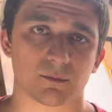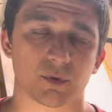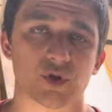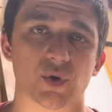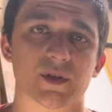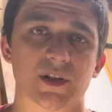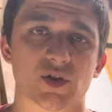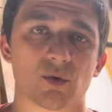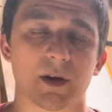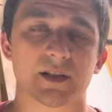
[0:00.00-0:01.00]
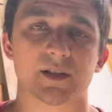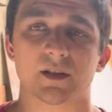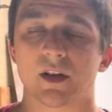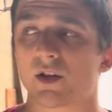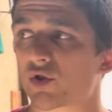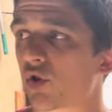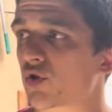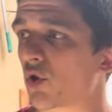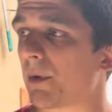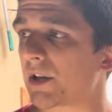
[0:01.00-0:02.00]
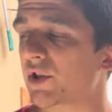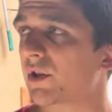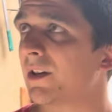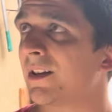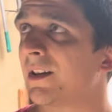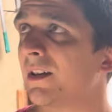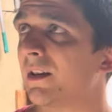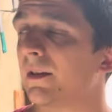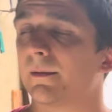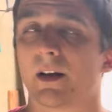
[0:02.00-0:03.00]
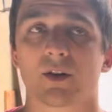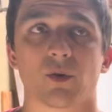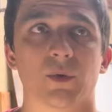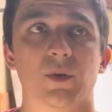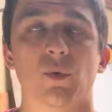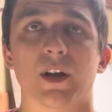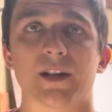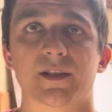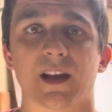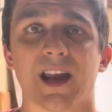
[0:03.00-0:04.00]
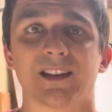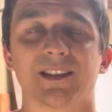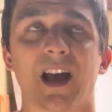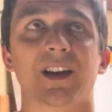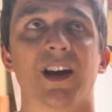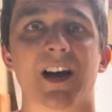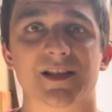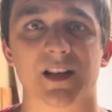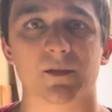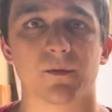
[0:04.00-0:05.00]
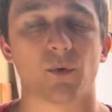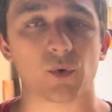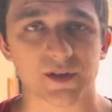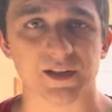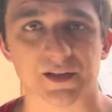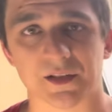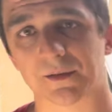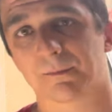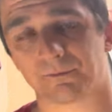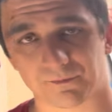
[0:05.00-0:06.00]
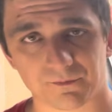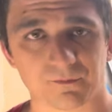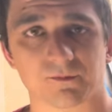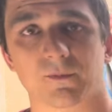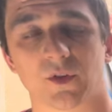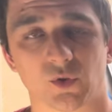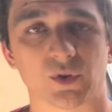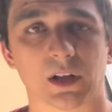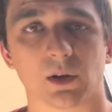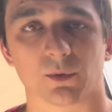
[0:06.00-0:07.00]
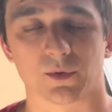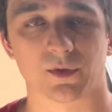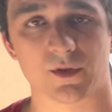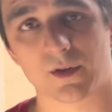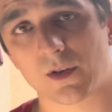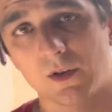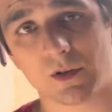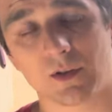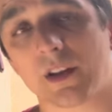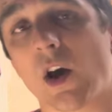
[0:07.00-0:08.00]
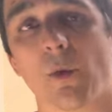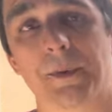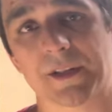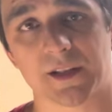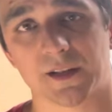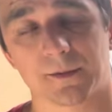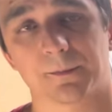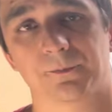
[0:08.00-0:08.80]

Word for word: producing so much, so, so much, I don't know what the word is, antagonizing forces to the glute. They're opposites.